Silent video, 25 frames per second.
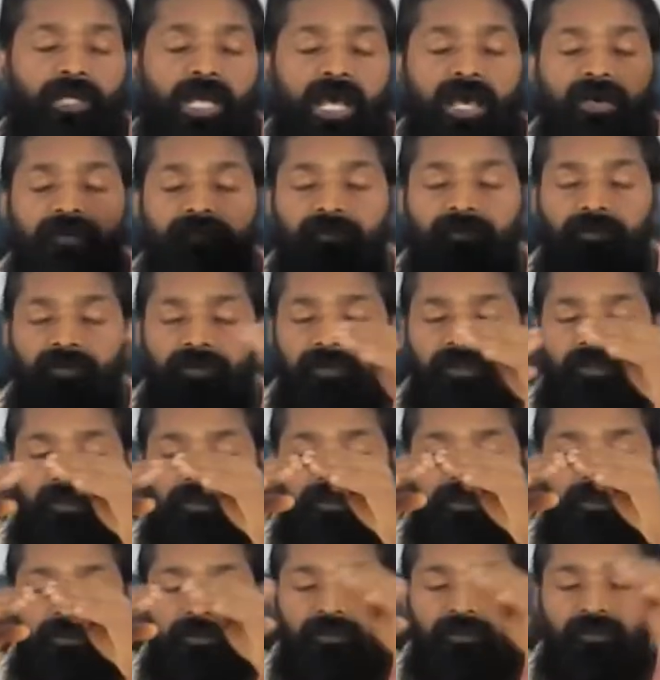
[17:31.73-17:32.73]

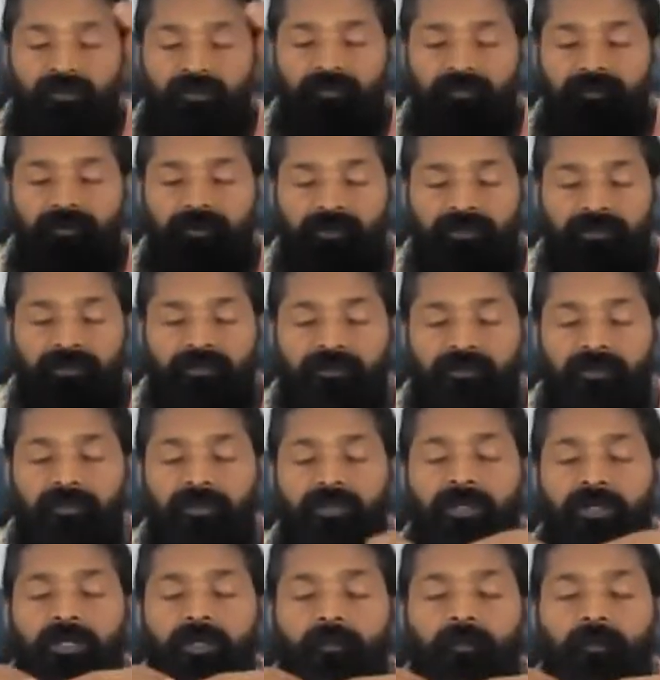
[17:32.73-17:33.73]
Everything is fixed
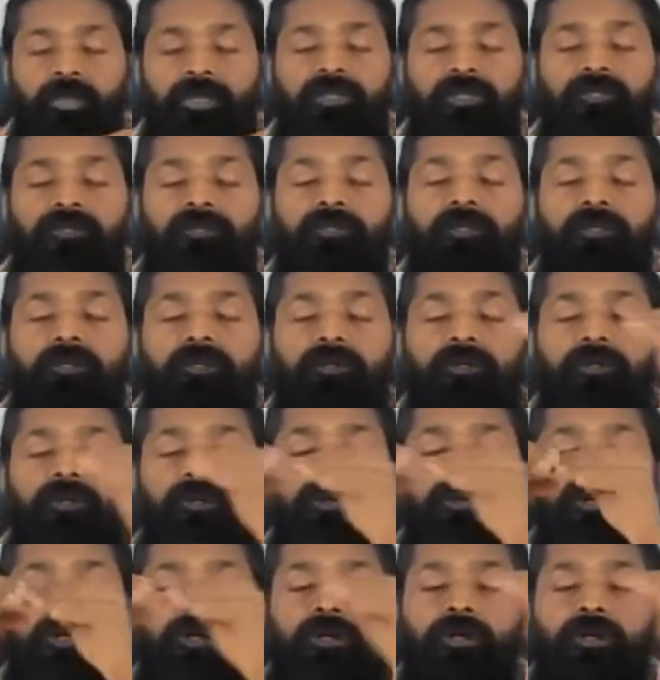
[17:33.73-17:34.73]
within
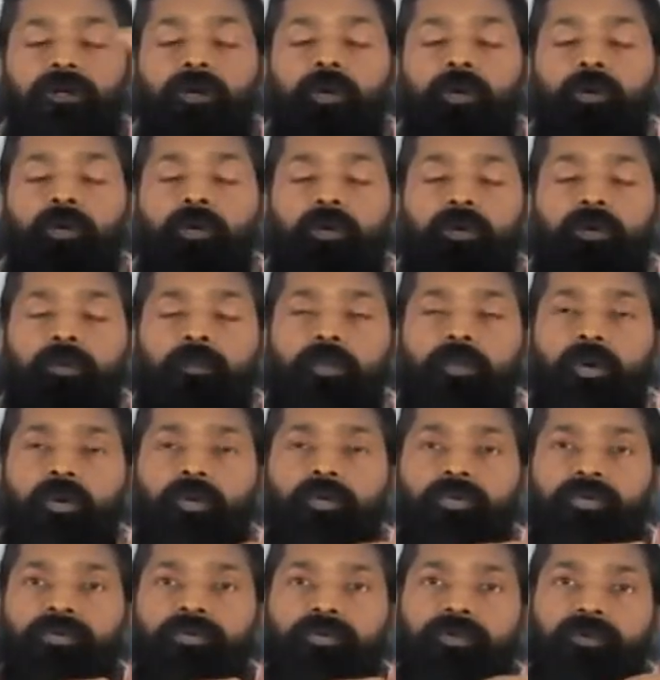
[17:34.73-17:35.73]
the goal
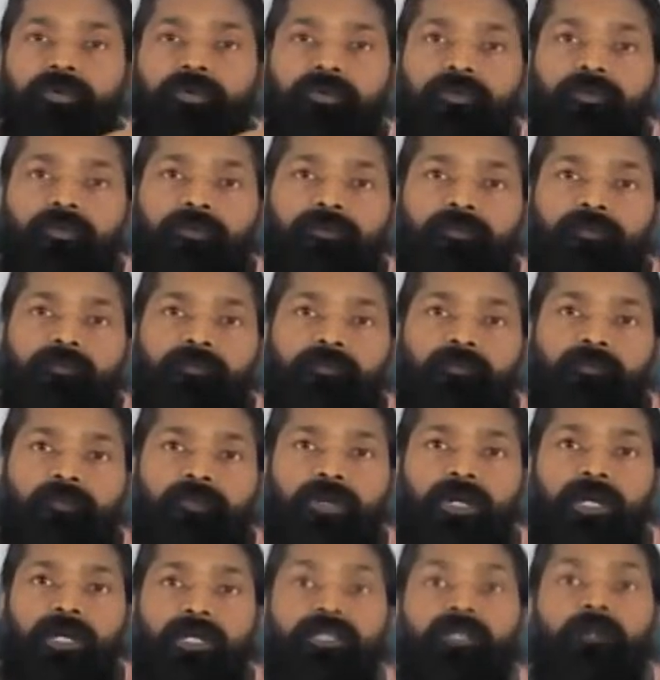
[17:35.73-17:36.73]
post,
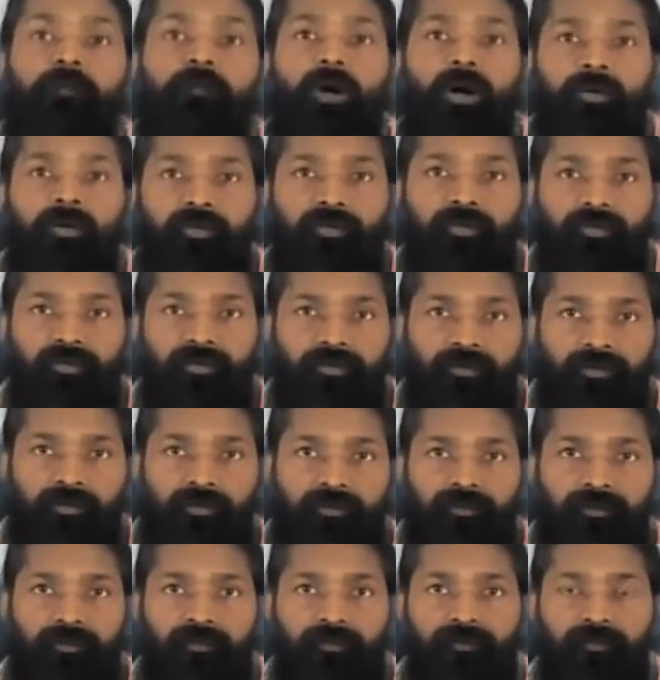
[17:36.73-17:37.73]
in the
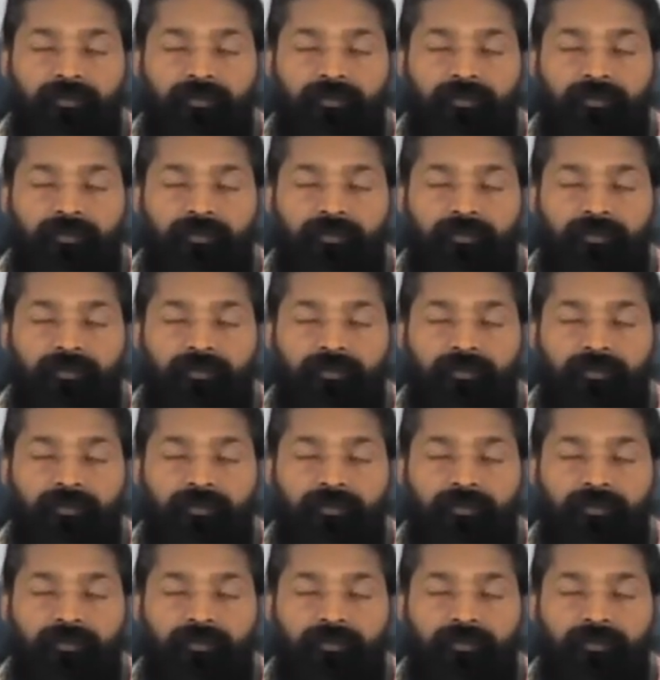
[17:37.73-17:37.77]
box.